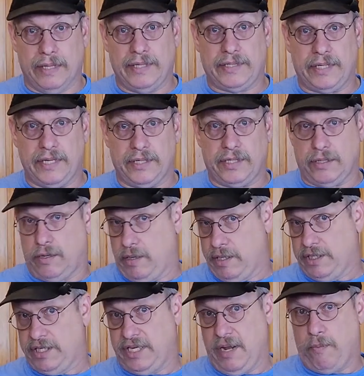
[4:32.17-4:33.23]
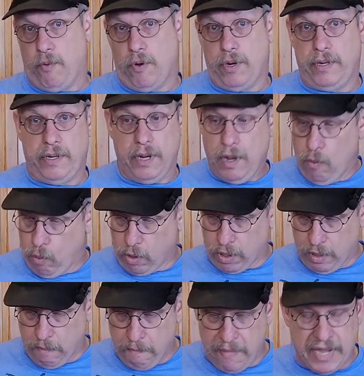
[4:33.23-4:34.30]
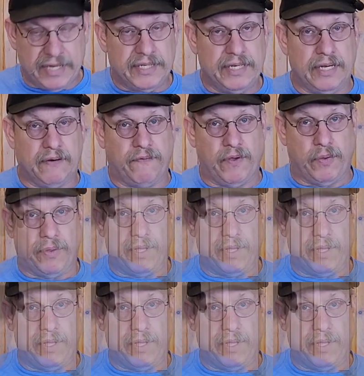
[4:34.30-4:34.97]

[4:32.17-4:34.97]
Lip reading: Let's get started. Step one, we're gonna mix in a few